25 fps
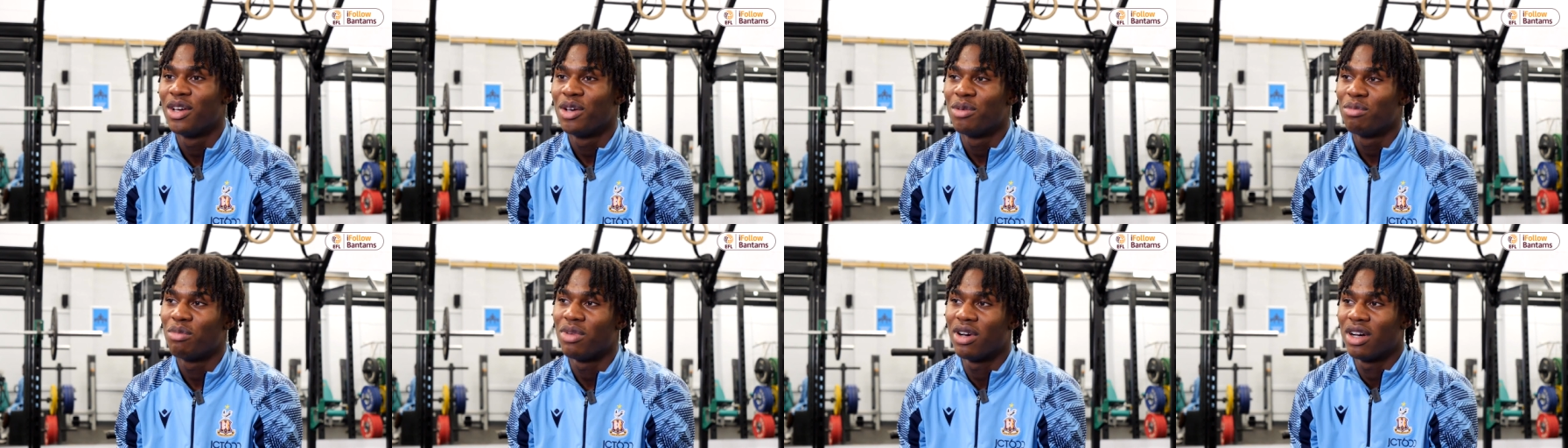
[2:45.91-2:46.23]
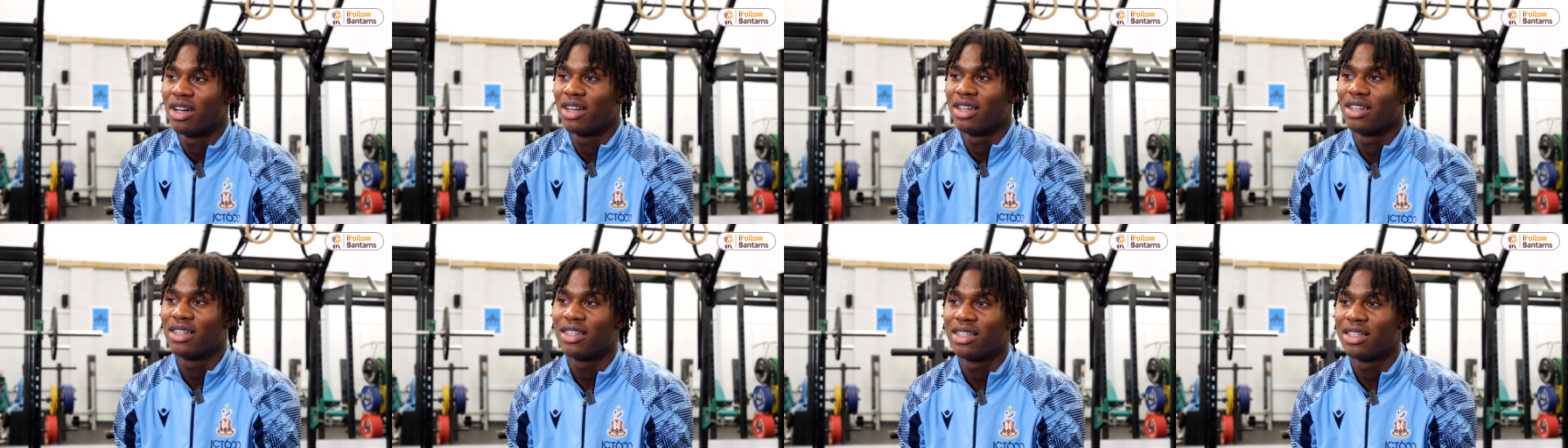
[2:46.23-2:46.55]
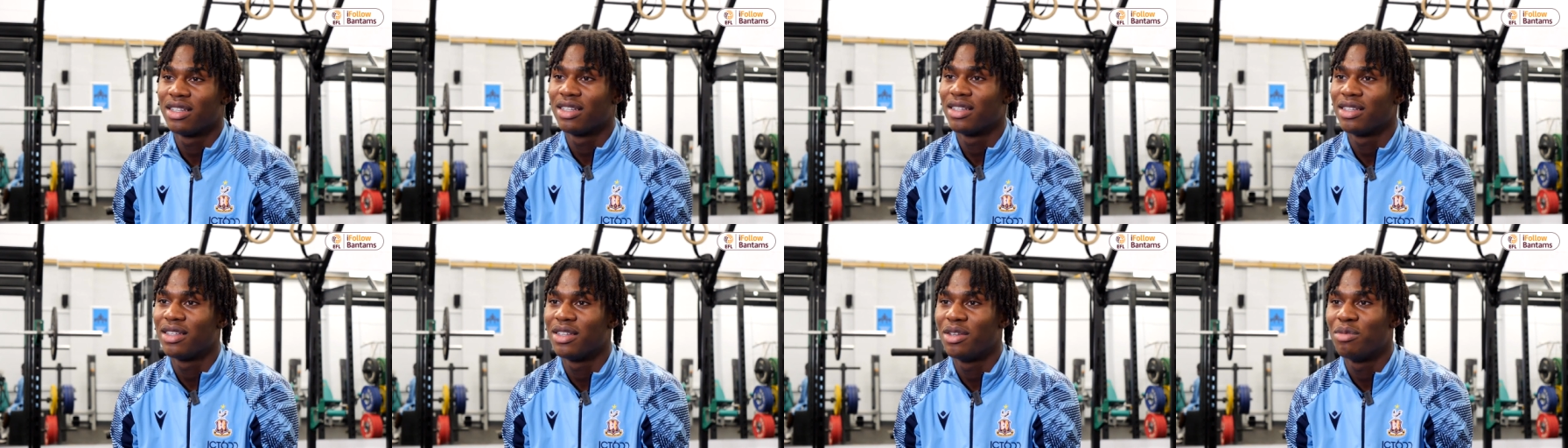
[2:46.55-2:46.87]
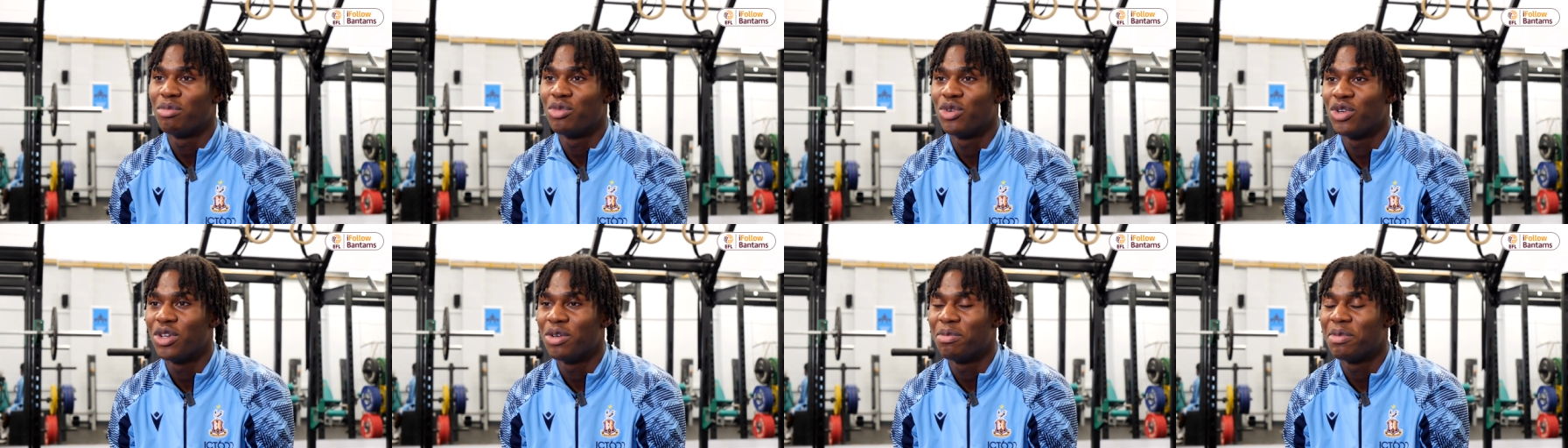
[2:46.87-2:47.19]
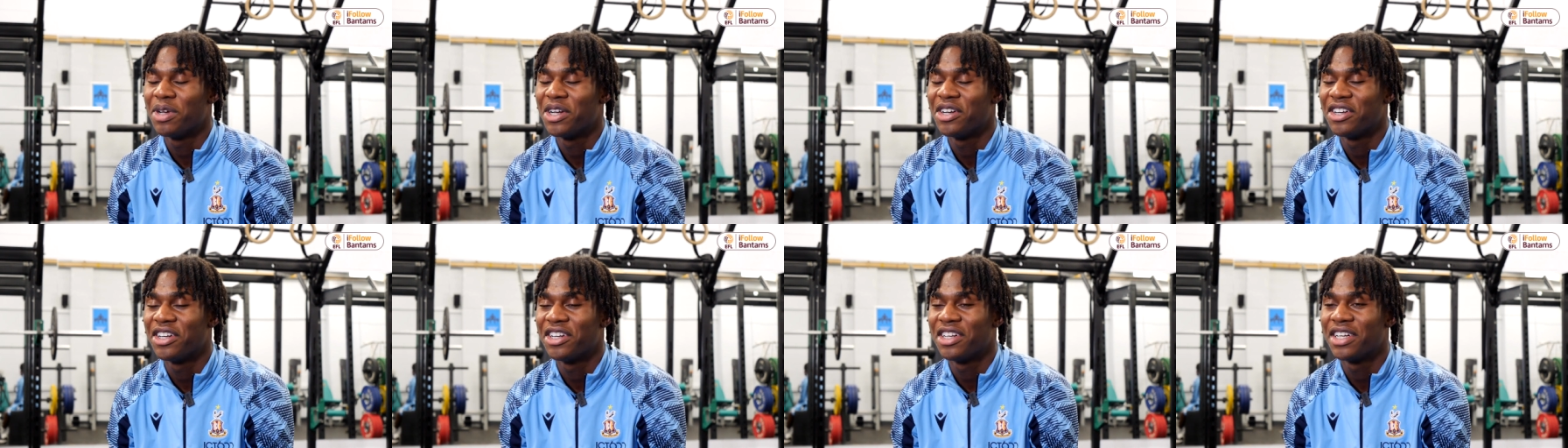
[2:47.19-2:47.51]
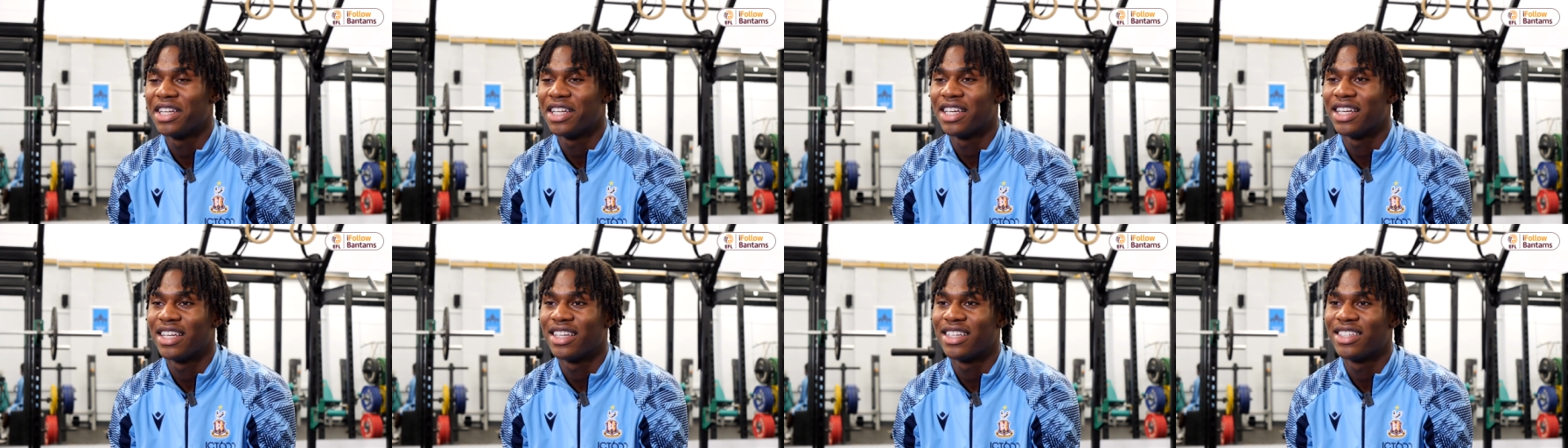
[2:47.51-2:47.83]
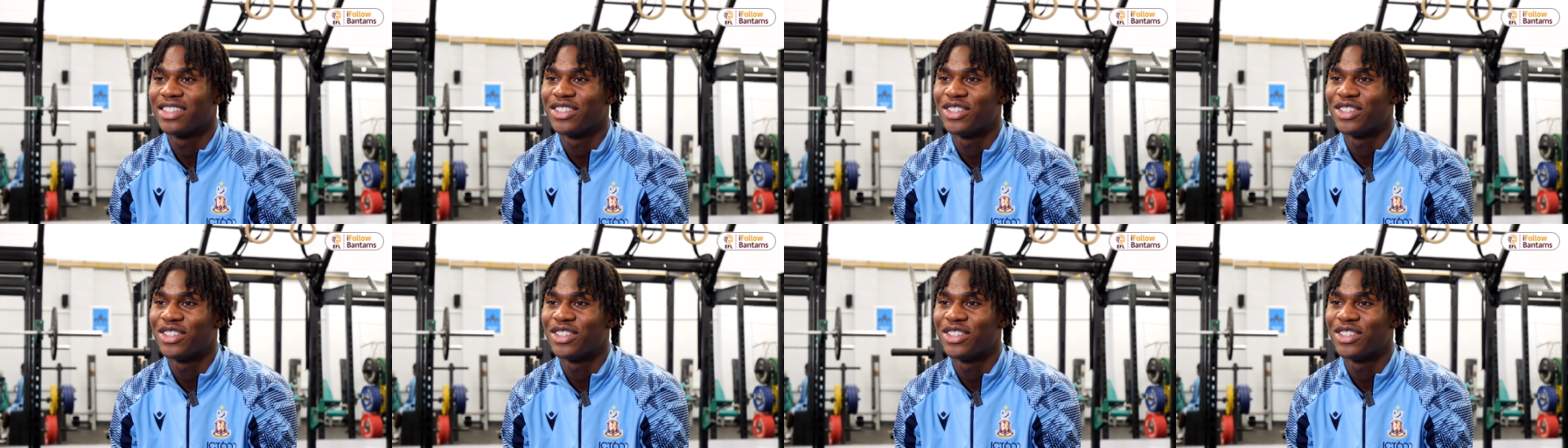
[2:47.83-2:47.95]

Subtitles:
but the more the merrier, innit?